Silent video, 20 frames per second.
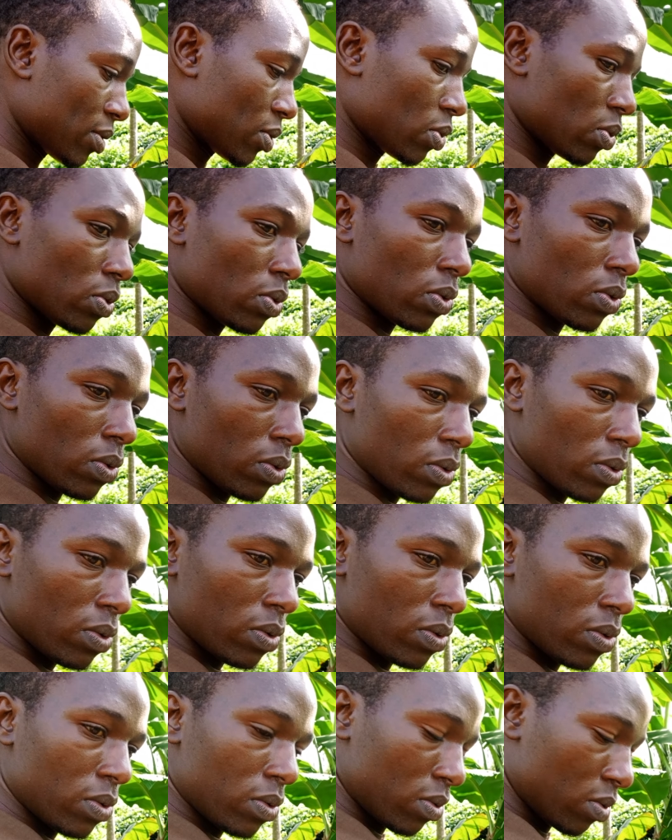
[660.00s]
to
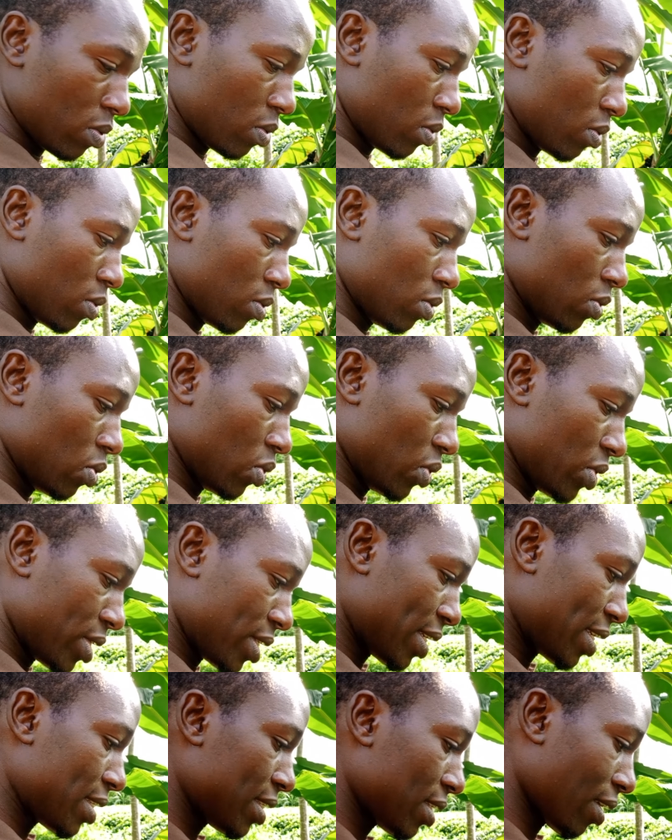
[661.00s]
to
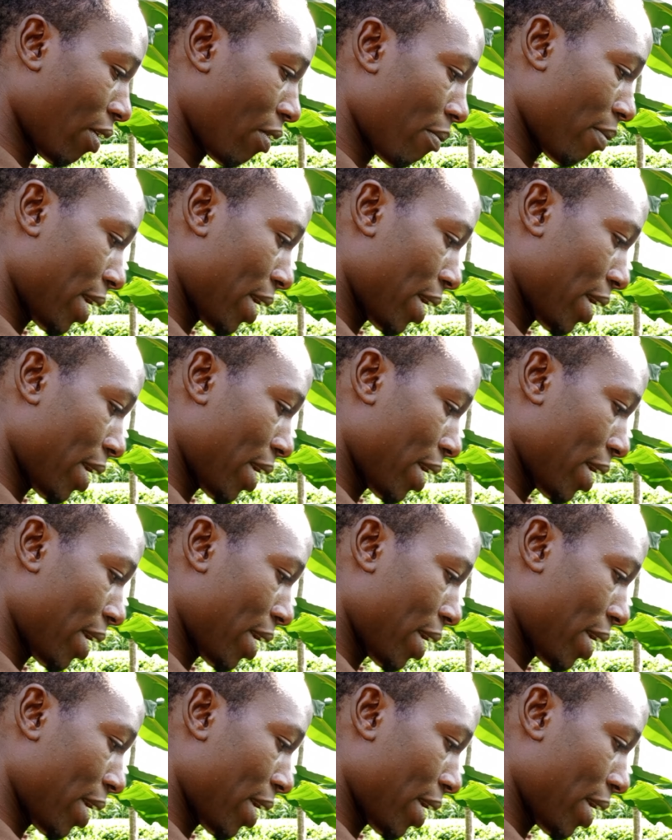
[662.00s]
change our